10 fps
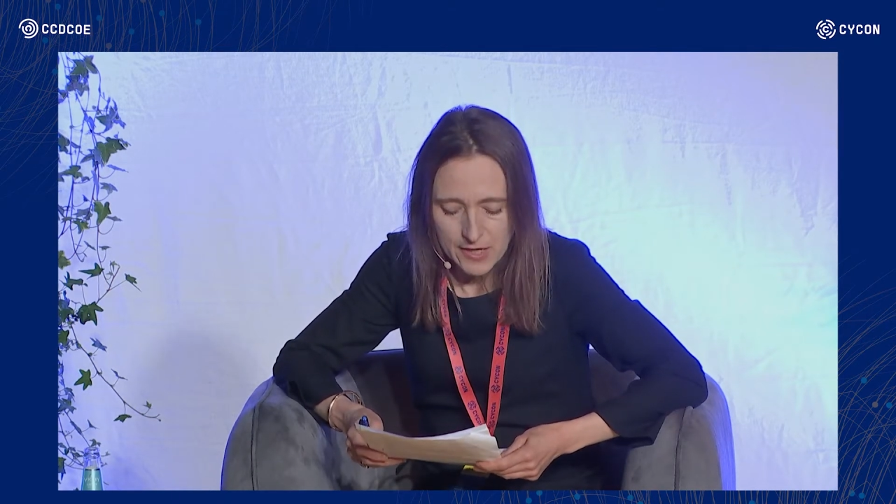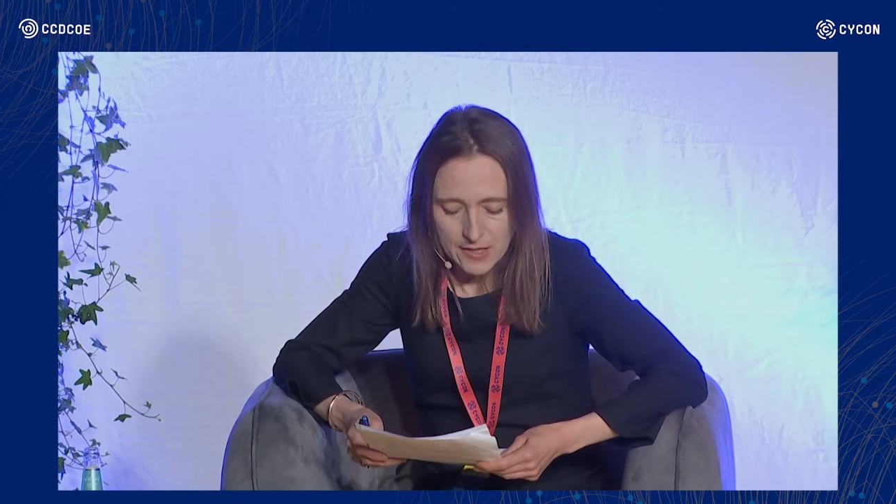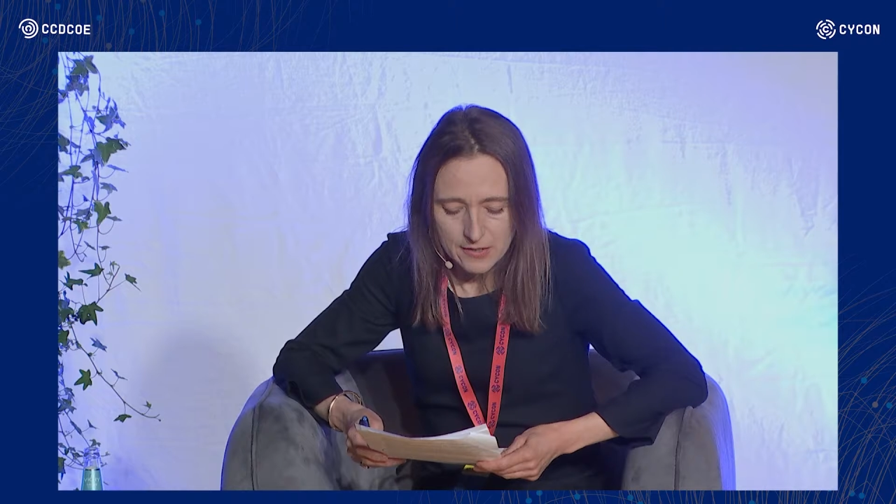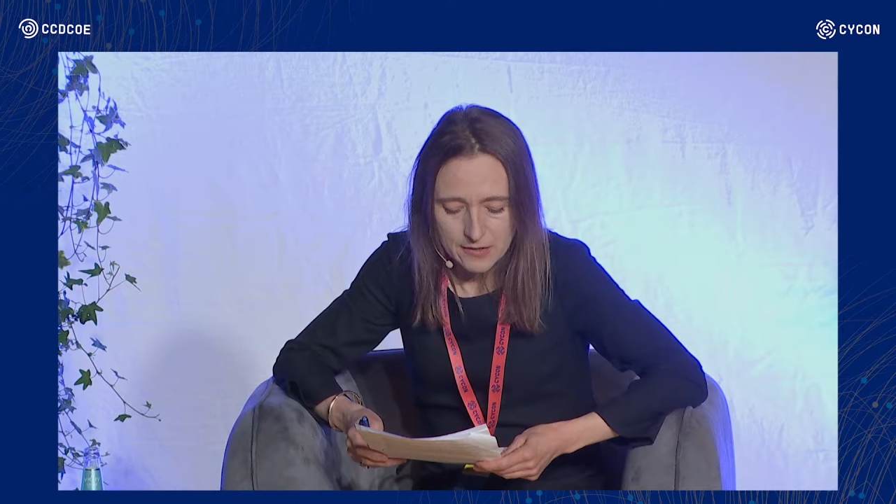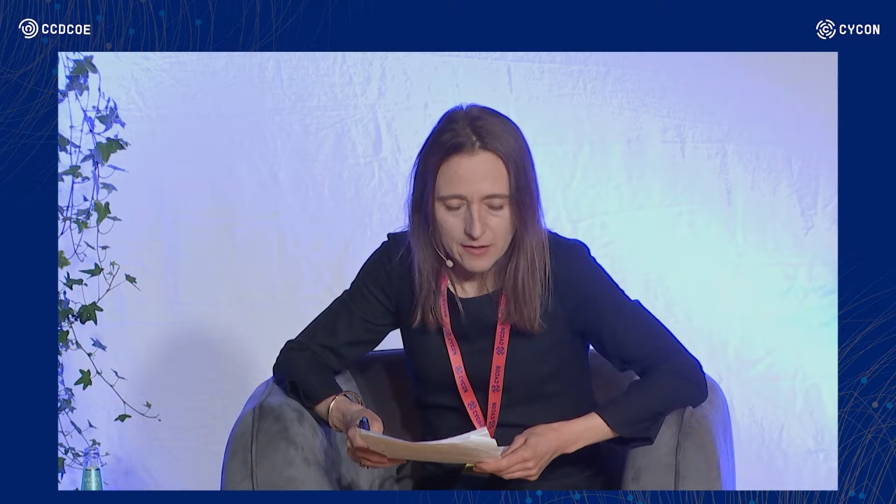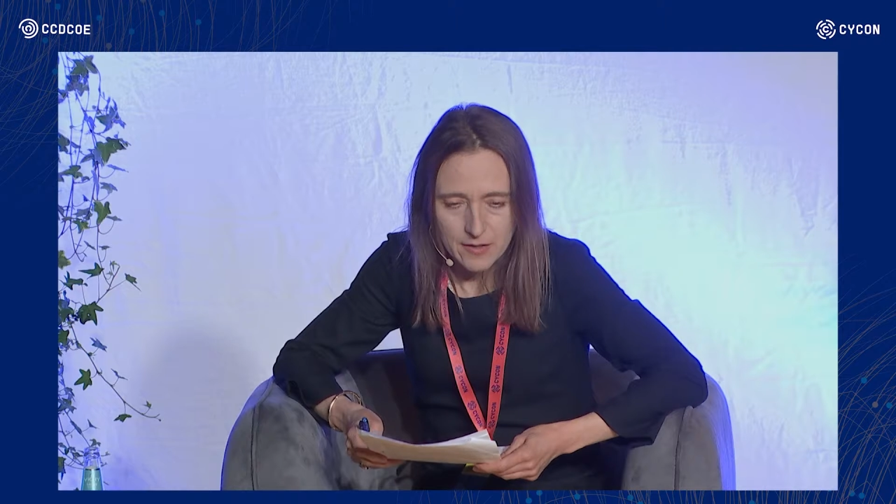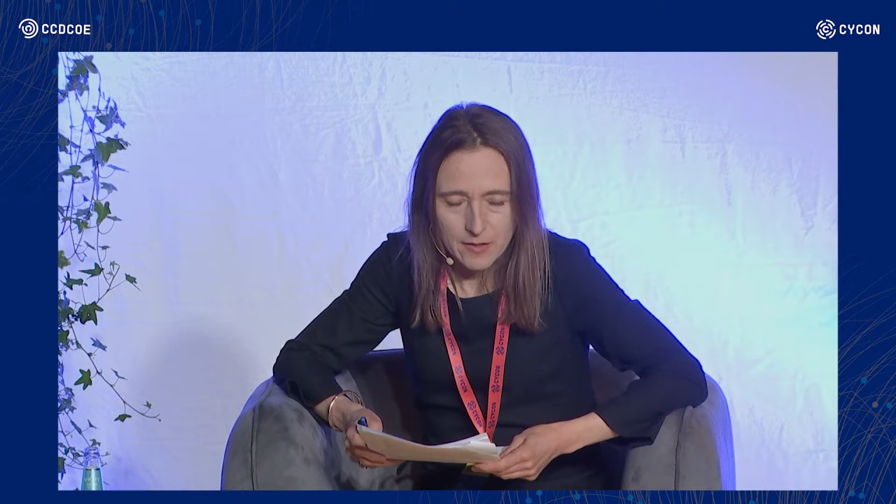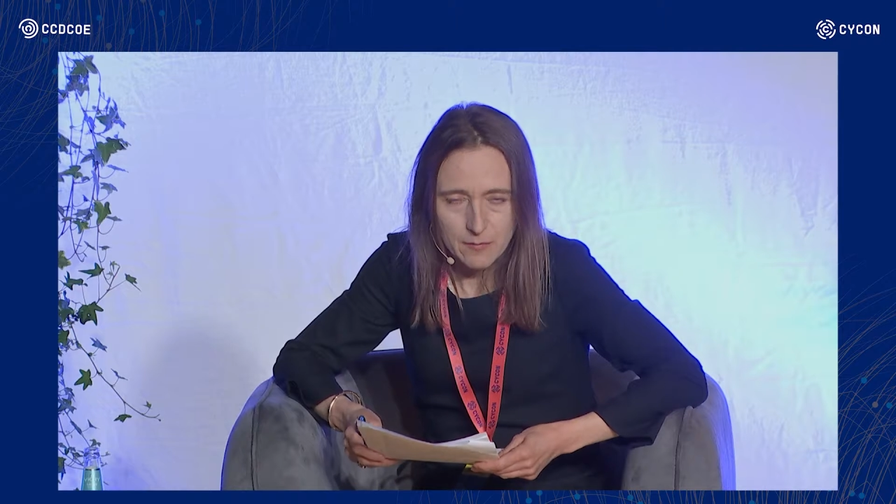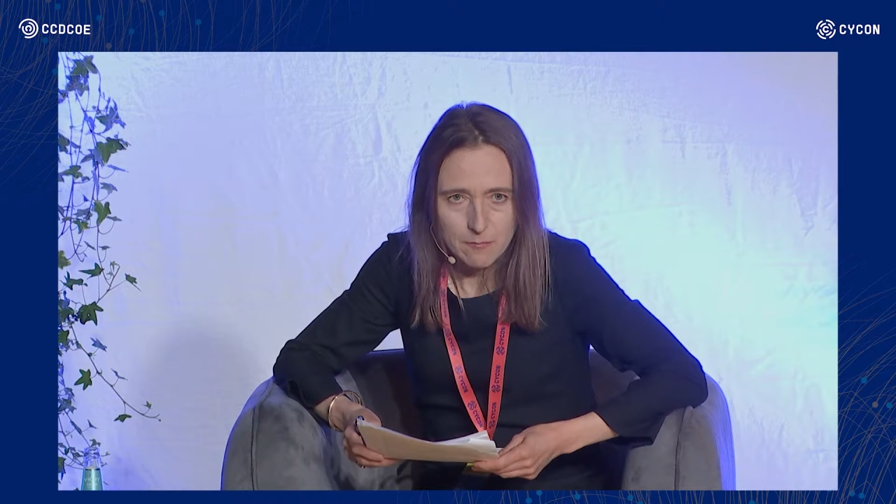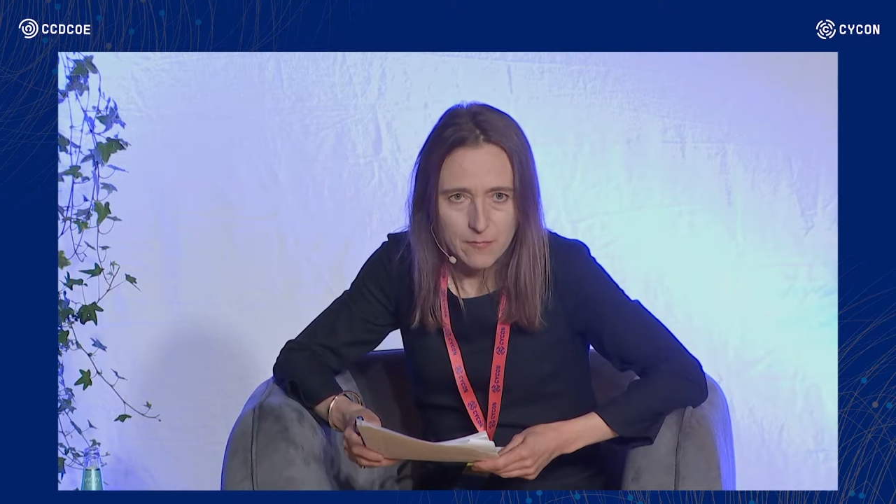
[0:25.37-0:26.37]
and
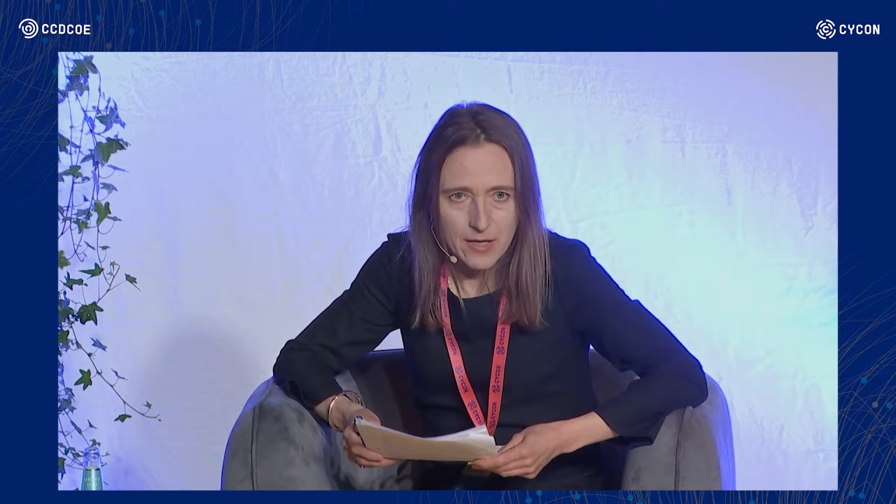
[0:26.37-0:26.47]
I'm